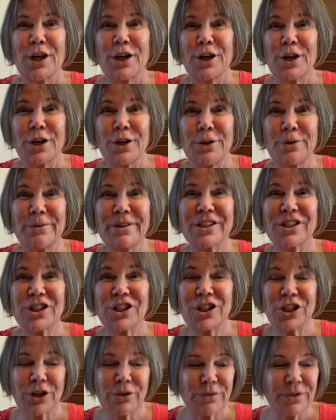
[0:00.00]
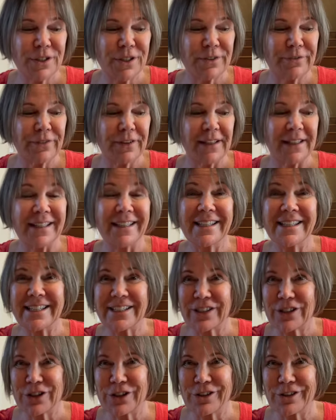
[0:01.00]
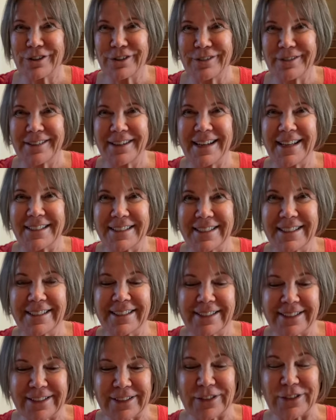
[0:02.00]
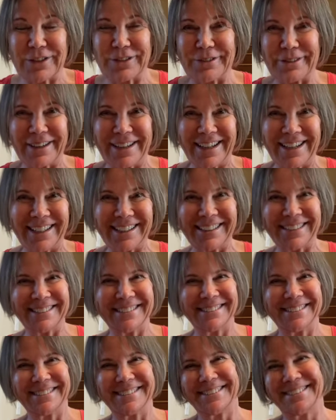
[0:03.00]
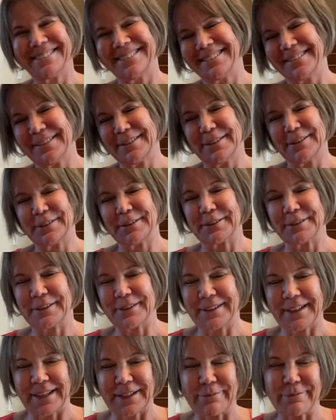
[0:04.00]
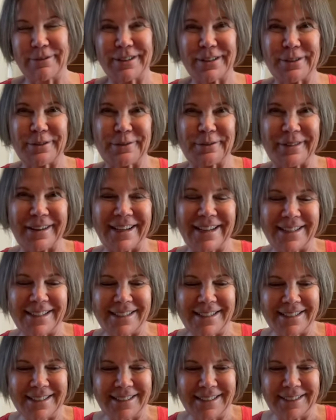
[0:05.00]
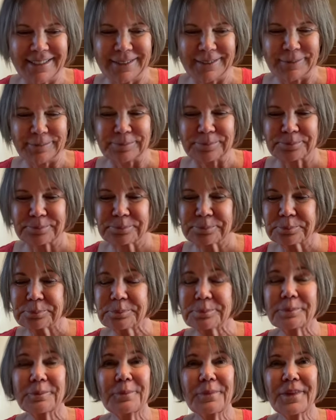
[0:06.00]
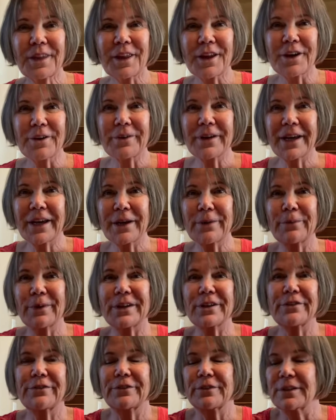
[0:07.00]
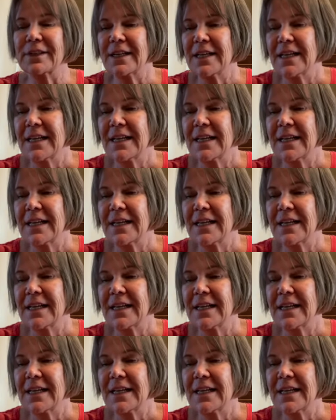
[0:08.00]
Who is Joseph Lister, as in Listerine? That was great. Okay, wonderful.